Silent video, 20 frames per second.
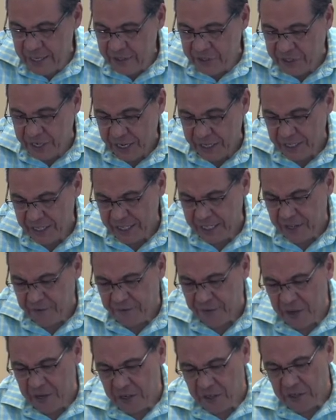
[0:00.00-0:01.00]
Suddenly the
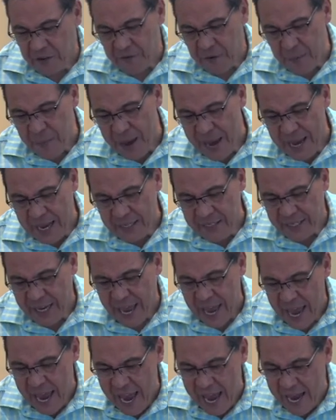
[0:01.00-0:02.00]
fingers of a man's
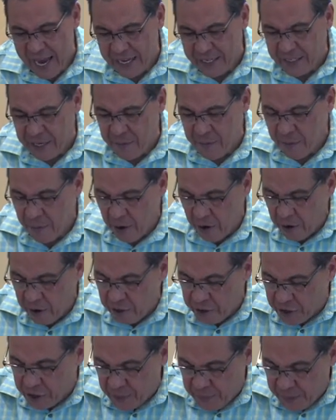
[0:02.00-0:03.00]
hand
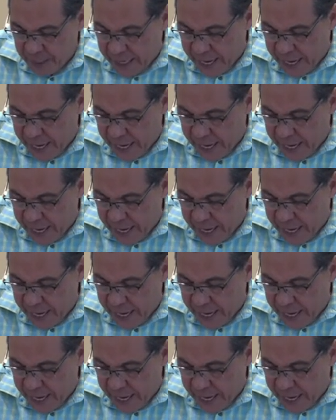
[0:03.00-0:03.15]
emerged and